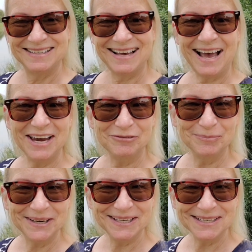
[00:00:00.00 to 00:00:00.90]
Hi
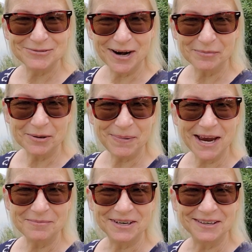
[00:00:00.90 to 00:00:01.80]
everybody, it's Ramblin'
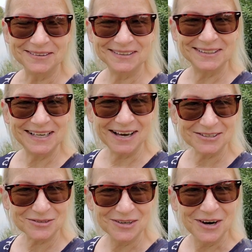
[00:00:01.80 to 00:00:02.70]
Pam here.
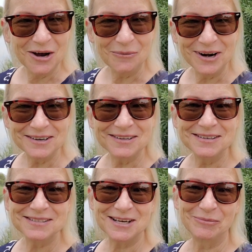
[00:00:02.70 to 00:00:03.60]
Gosh, where did the
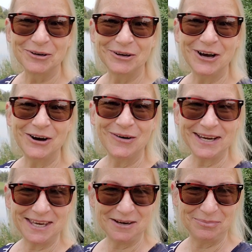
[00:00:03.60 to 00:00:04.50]
summer go? I
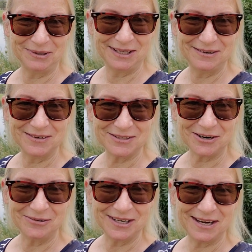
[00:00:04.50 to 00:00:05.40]
can't believe it's
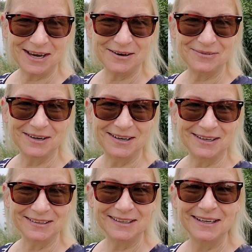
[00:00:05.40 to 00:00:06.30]
already half
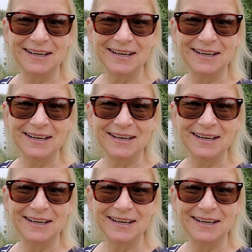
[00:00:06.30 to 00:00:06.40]
gone.